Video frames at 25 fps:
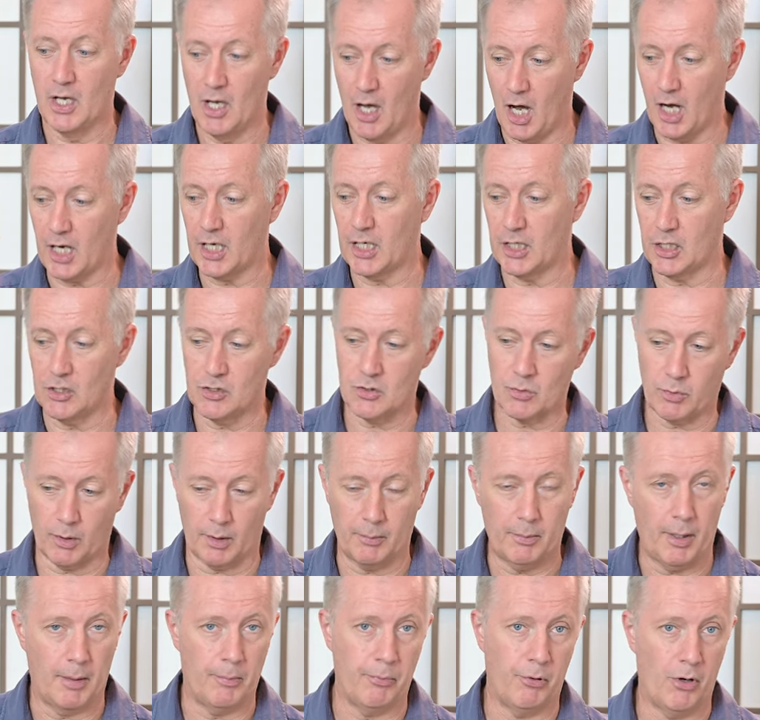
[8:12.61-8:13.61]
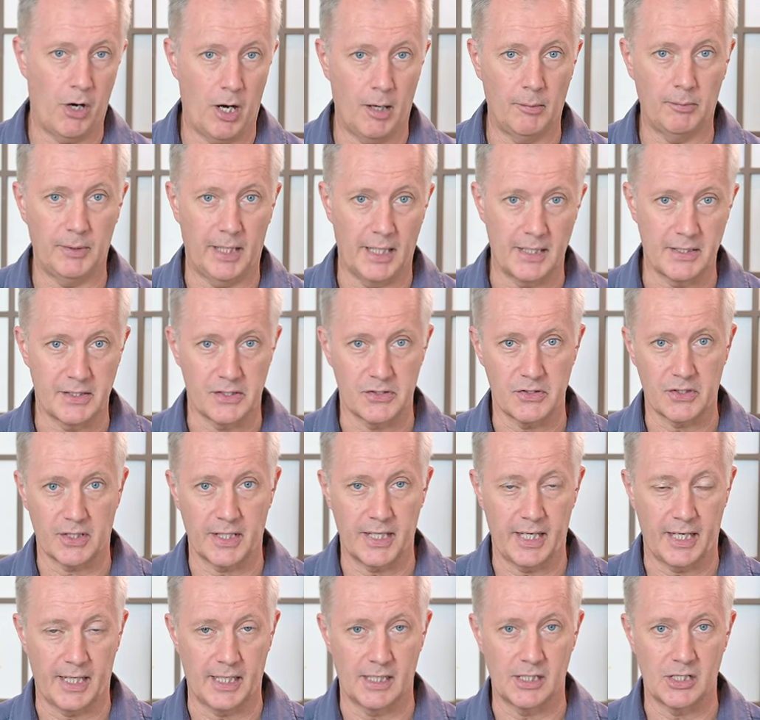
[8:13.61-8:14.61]
I'm going to use one of my prime lenses and
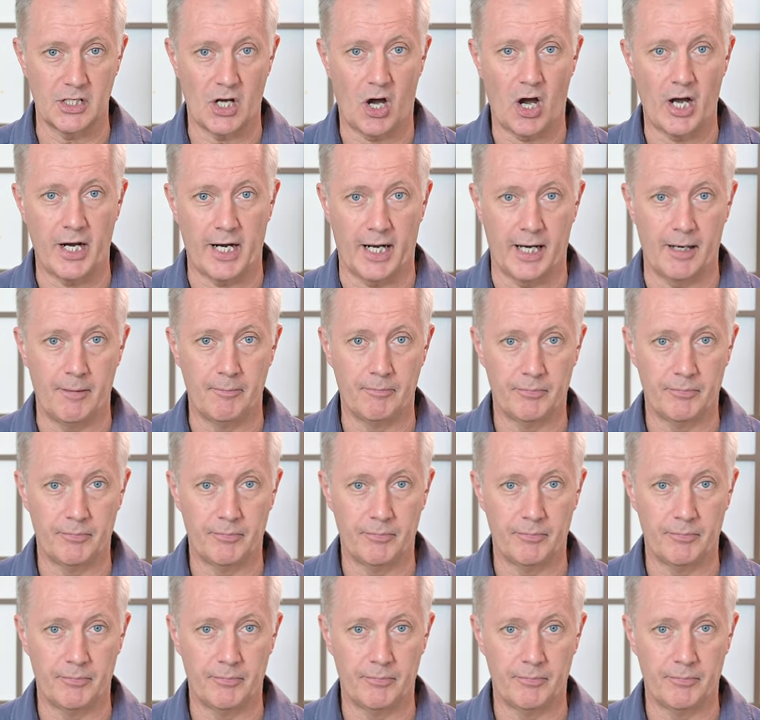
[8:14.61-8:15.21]
get in tighter,